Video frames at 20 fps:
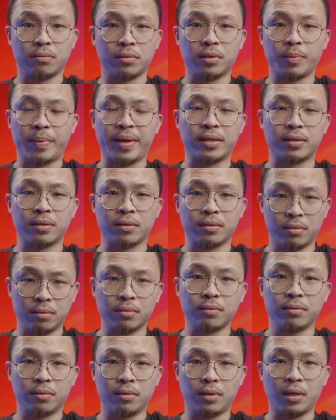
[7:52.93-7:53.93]
The best.
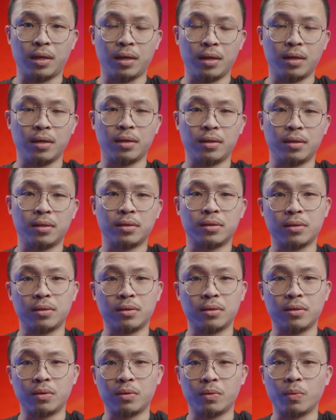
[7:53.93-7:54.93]
Yeah.
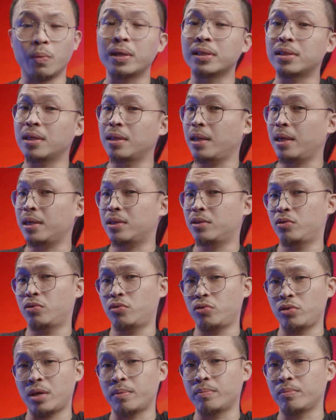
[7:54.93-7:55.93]
So what's the next
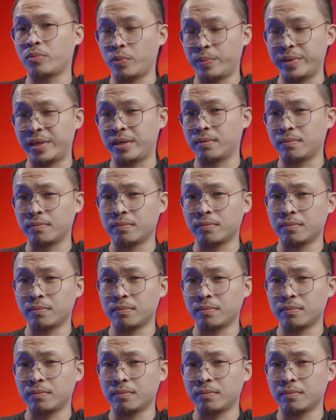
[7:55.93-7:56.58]
GM will be?